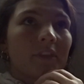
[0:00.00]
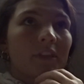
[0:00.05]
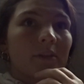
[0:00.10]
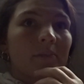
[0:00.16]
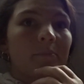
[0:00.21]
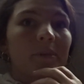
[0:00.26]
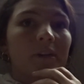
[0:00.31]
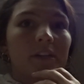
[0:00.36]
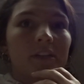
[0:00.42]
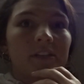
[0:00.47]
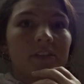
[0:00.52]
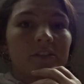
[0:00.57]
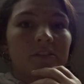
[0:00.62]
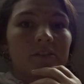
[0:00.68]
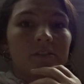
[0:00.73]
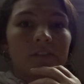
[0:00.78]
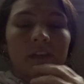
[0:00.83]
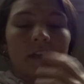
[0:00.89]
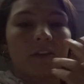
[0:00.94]
But
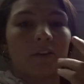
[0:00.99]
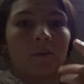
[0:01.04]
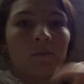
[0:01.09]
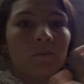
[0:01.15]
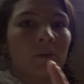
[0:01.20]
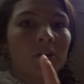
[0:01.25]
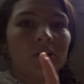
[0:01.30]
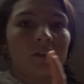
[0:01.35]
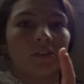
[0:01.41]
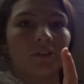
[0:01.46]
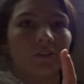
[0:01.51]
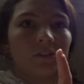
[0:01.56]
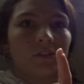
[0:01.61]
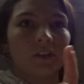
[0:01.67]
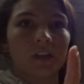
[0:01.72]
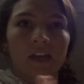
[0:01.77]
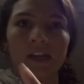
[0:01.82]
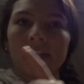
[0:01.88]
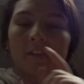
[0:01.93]
they don't want
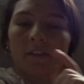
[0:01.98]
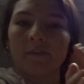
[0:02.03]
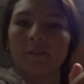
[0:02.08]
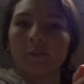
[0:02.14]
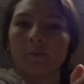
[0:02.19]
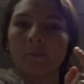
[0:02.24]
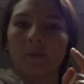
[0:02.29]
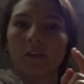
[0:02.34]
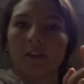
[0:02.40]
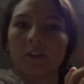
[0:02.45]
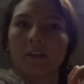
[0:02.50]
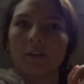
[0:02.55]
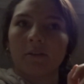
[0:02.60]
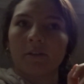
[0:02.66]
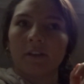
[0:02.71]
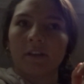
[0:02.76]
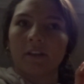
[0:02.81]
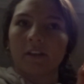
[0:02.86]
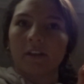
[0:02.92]
any of your money
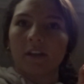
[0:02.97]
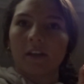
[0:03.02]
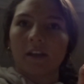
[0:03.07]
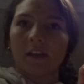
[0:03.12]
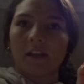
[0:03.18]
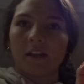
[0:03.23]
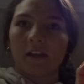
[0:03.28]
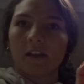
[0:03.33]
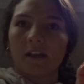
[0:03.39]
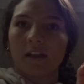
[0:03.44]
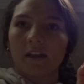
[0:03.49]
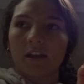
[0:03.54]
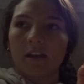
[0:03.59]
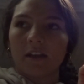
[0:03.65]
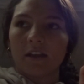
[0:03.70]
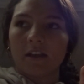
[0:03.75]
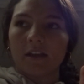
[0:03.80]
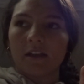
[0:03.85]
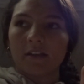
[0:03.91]
going
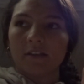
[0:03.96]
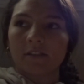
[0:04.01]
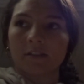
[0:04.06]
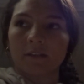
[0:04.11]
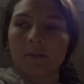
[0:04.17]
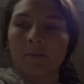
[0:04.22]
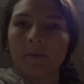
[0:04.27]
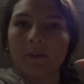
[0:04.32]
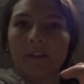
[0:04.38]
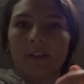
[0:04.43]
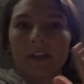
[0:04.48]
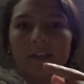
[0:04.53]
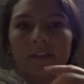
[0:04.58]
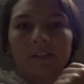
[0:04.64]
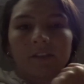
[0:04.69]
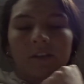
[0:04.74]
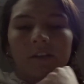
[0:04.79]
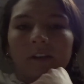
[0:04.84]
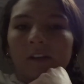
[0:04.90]
somewhere that
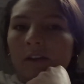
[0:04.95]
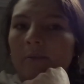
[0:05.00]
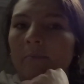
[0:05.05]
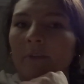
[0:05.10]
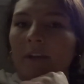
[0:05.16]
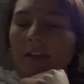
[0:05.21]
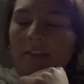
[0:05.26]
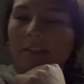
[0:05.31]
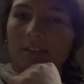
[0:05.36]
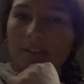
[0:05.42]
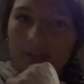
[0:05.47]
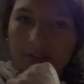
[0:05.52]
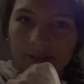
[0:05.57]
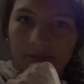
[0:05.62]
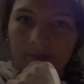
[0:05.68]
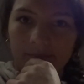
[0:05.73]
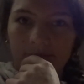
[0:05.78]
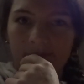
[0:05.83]
isn't going to come back to them.